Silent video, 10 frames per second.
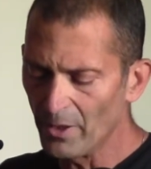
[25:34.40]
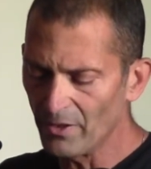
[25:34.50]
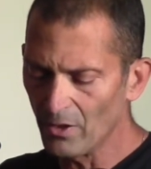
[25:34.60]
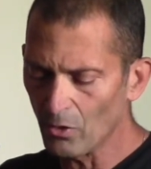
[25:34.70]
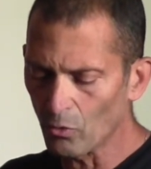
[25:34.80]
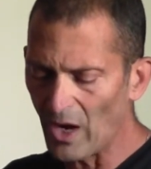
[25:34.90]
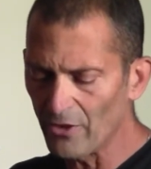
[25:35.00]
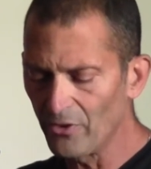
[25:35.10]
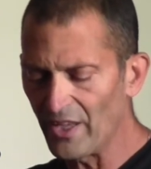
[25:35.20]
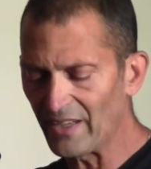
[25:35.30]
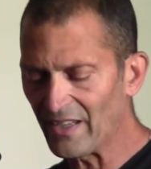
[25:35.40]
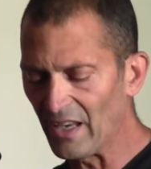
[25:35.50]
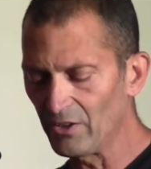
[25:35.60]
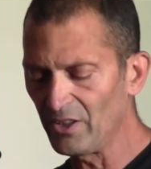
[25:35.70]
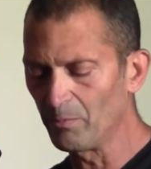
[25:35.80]
But rather that
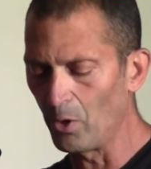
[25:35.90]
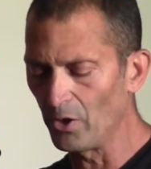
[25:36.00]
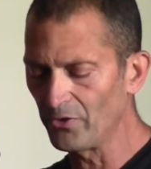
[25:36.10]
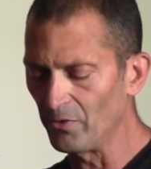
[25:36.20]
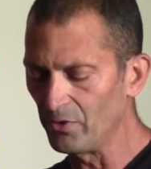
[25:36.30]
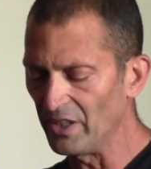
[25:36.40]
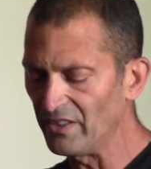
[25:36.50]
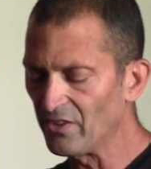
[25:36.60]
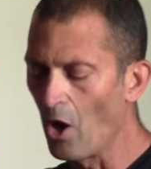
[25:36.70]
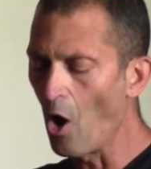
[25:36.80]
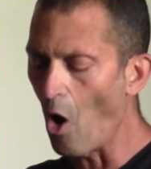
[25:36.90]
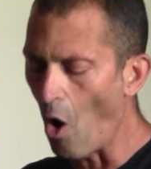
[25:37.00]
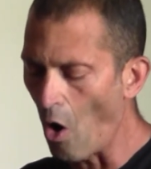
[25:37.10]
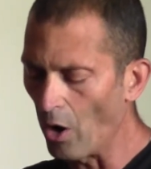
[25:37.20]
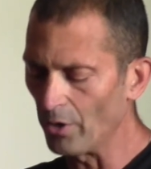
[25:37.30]
Kelly's balls of lint
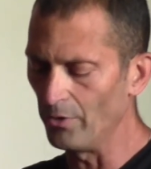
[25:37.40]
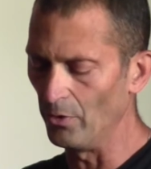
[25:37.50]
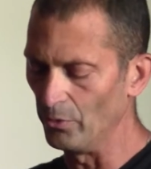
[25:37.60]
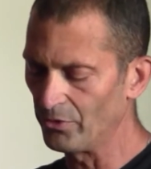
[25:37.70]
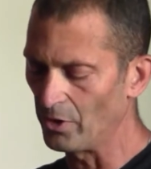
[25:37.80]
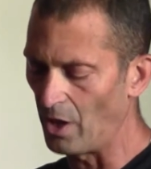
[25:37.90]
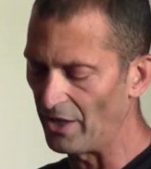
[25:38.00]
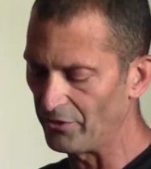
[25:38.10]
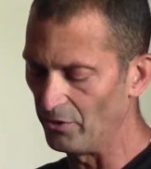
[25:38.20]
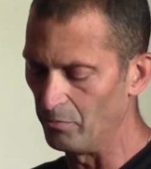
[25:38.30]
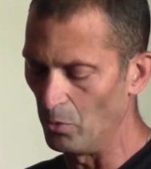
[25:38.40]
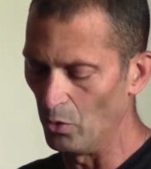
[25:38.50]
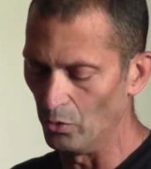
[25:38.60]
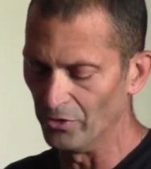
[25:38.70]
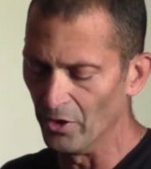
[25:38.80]
are those clots of mold.